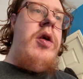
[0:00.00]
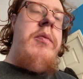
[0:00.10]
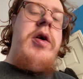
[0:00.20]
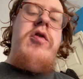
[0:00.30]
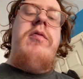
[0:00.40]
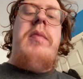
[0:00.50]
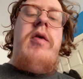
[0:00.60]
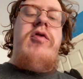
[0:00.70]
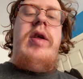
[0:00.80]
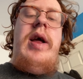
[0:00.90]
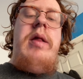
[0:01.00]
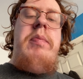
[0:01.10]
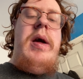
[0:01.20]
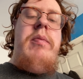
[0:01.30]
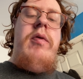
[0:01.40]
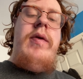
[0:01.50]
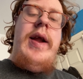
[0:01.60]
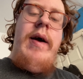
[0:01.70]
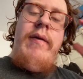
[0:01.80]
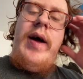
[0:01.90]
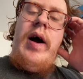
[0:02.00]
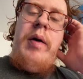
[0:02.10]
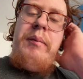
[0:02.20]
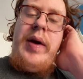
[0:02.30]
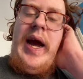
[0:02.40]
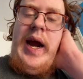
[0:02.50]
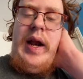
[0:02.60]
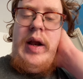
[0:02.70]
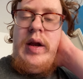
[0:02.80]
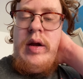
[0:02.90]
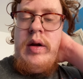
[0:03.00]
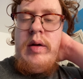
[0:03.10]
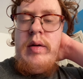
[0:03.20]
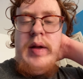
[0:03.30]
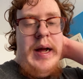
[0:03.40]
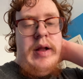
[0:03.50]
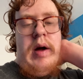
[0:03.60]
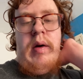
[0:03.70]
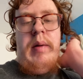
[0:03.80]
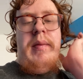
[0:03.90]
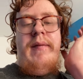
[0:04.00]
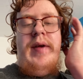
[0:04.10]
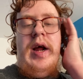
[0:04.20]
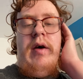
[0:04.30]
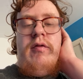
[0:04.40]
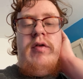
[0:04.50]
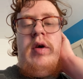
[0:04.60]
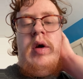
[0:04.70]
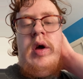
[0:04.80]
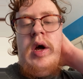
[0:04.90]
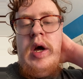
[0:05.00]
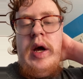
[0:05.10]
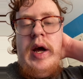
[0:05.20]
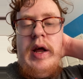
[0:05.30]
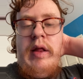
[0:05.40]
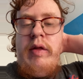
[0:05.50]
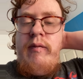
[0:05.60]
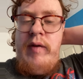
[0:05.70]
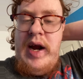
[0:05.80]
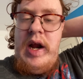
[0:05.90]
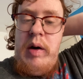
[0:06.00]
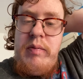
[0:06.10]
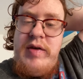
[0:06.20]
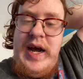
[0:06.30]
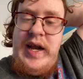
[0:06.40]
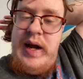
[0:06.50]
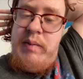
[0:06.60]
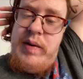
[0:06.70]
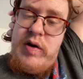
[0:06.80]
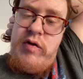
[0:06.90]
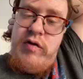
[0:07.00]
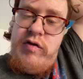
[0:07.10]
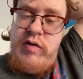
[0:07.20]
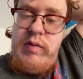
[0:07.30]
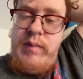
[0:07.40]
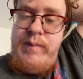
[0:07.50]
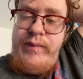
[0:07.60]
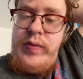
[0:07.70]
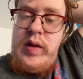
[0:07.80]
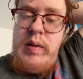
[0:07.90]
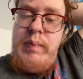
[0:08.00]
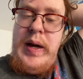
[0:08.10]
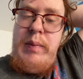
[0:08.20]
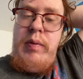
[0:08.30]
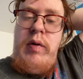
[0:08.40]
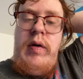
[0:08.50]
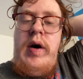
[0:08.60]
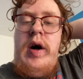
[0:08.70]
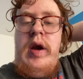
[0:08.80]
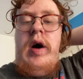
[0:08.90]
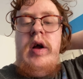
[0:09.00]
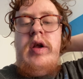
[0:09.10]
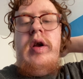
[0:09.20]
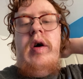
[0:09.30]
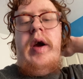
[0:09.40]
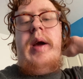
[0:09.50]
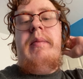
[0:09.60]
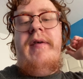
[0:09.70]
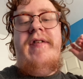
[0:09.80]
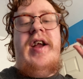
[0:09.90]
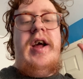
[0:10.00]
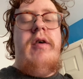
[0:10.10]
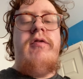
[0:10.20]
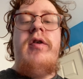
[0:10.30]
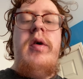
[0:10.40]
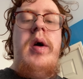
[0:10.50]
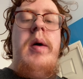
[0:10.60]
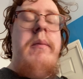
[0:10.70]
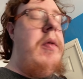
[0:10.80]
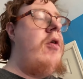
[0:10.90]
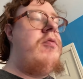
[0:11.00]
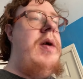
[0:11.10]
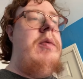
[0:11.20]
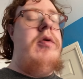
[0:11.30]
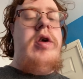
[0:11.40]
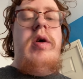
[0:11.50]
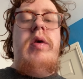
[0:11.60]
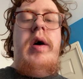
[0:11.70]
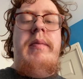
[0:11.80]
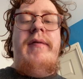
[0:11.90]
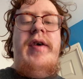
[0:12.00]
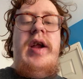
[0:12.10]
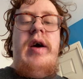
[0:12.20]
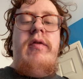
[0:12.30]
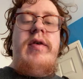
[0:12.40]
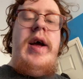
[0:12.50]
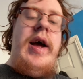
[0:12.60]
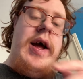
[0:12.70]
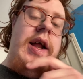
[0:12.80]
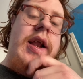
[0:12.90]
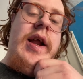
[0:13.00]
because most of these people know that I'm getting that they like my videos is really upsetting because people are not liking my videos. Most people do like my videos and